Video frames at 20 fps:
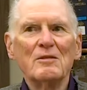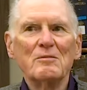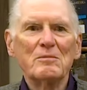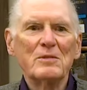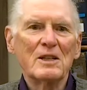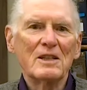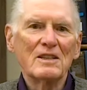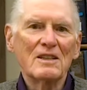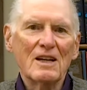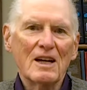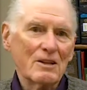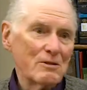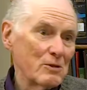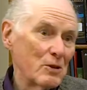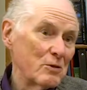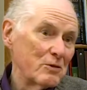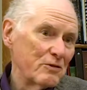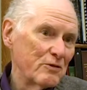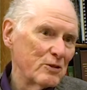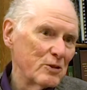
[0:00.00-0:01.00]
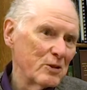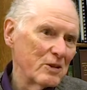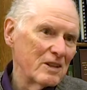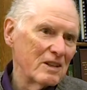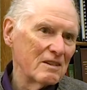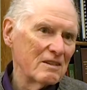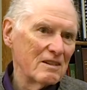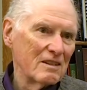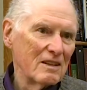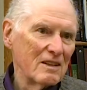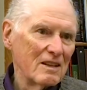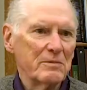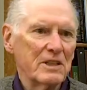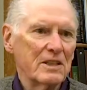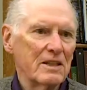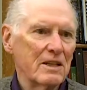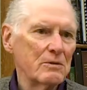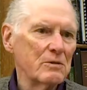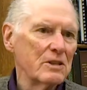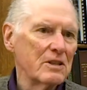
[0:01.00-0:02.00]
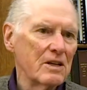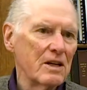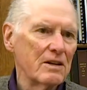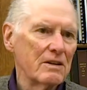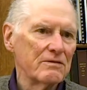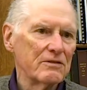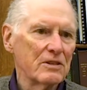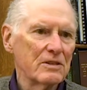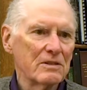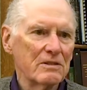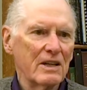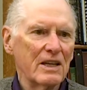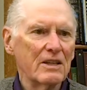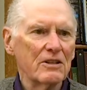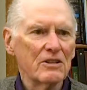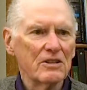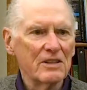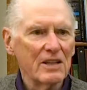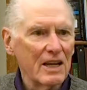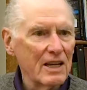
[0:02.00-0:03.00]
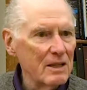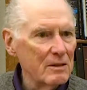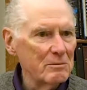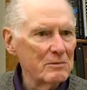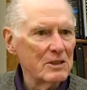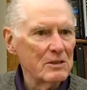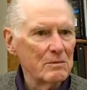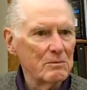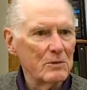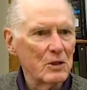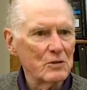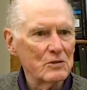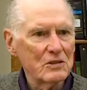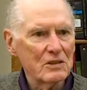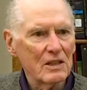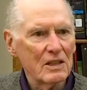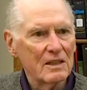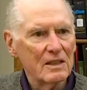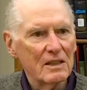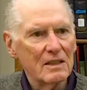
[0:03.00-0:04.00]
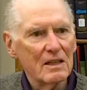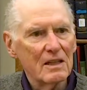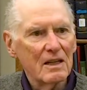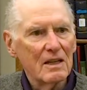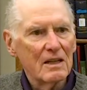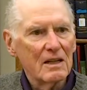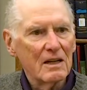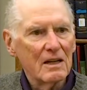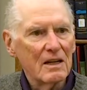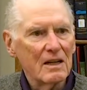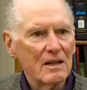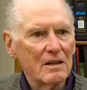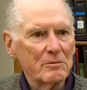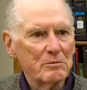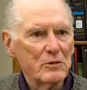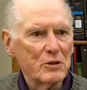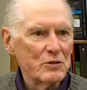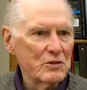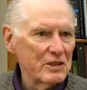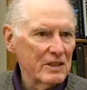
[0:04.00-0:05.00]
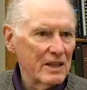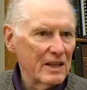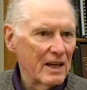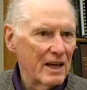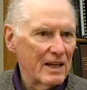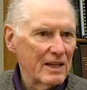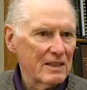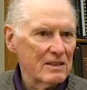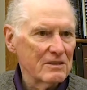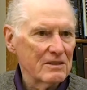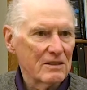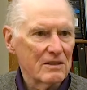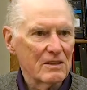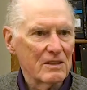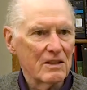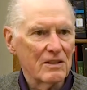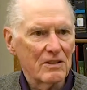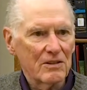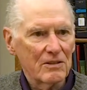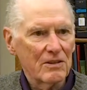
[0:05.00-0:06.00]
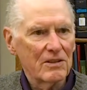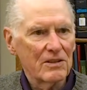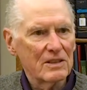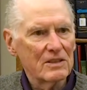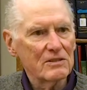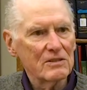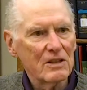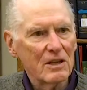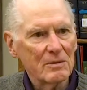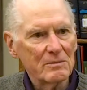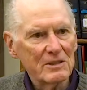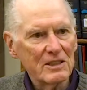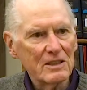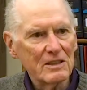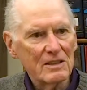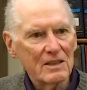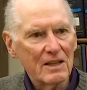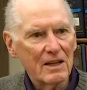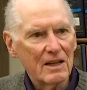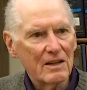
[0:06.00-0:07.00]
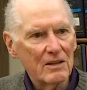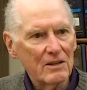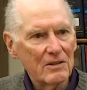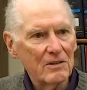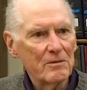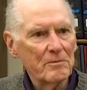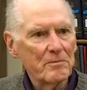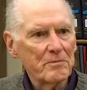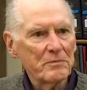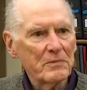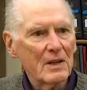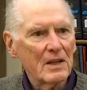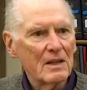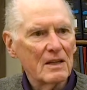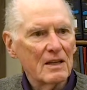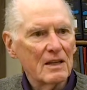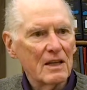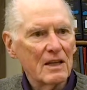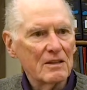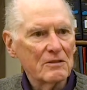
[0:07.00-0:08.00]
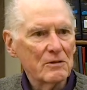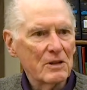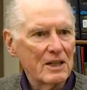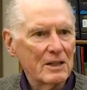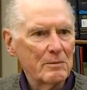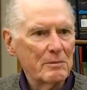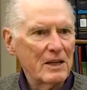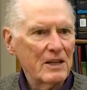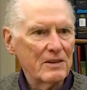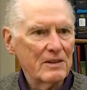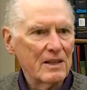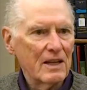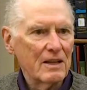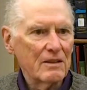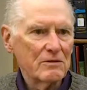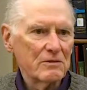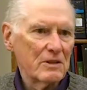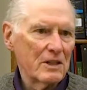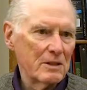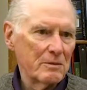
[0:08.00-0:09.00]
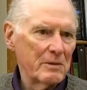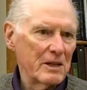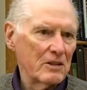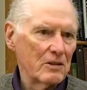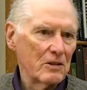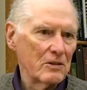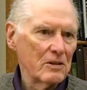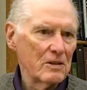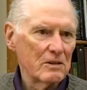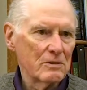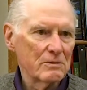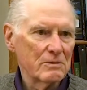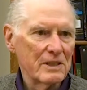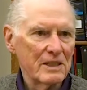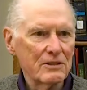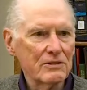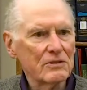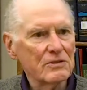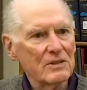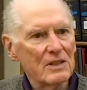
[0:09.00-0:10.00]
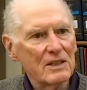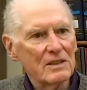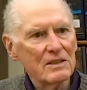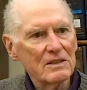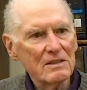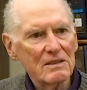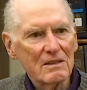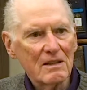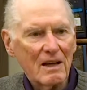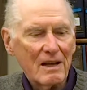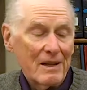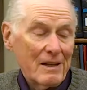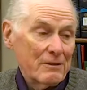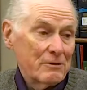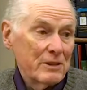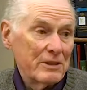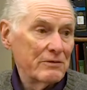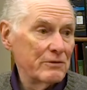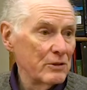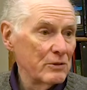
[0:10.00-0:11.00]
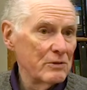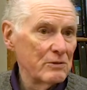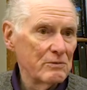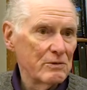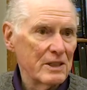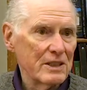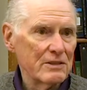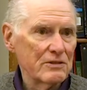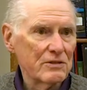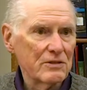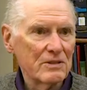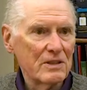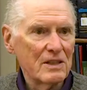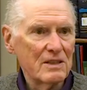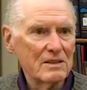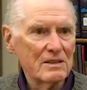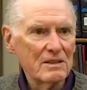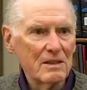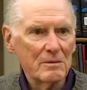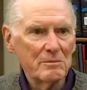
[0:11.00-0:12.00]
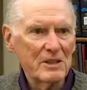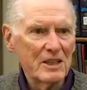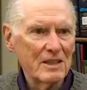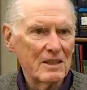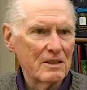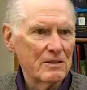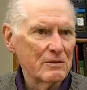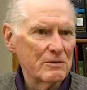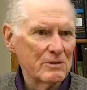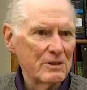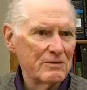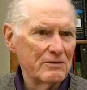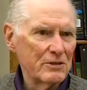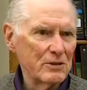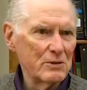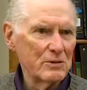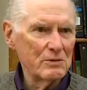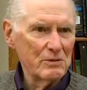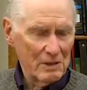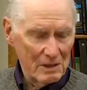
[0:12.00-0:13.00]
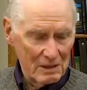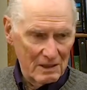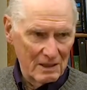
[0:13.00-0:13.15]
but I wrote for it. And they would cover entertainment mostly, music acts and other things coming to town, and write about that, write about local restaurants. I reviewed restaurants. I began to review,